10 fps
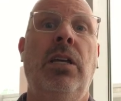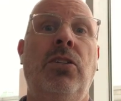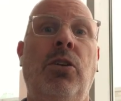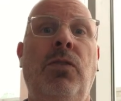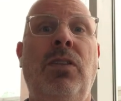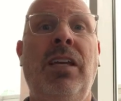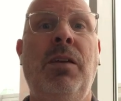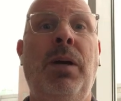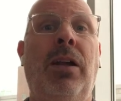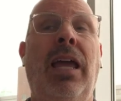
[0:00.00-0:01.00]
So if you think
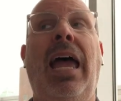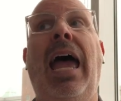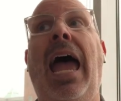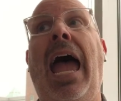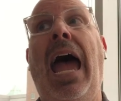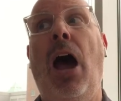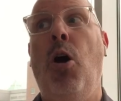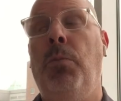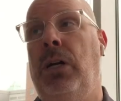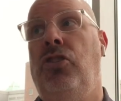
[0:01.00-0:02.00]
about
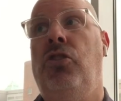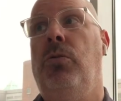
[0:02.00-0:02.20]
how much